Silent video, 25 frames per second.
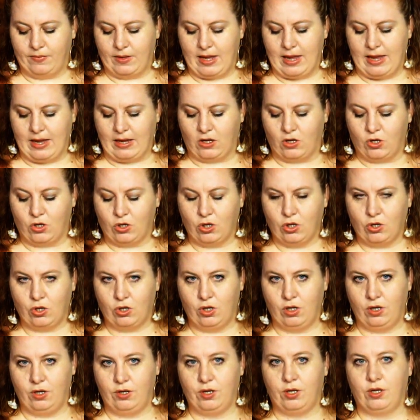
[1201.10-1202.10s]
it
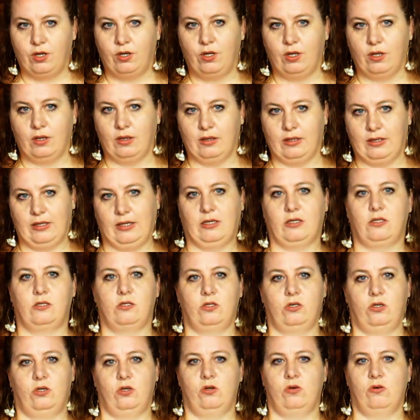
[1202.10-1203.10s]
could lead
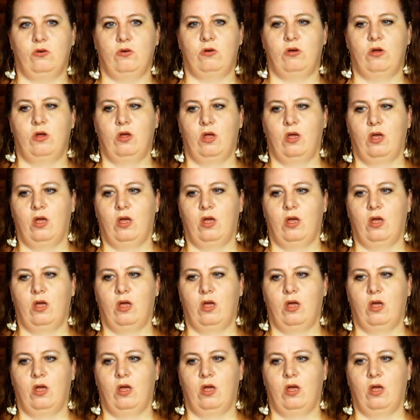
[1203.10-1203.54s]
to